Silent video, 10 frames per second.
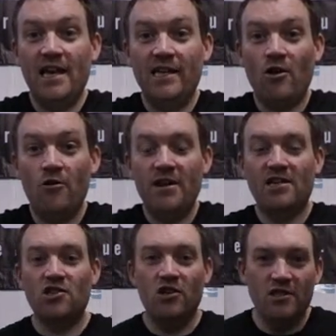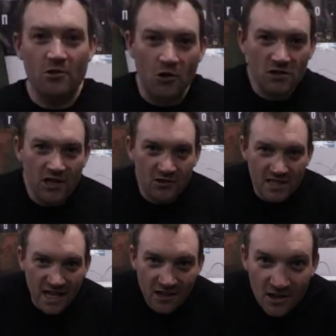in that direction. So I'll see you in a
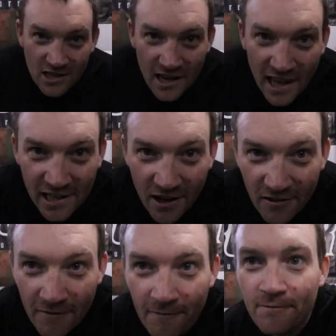second and let you know.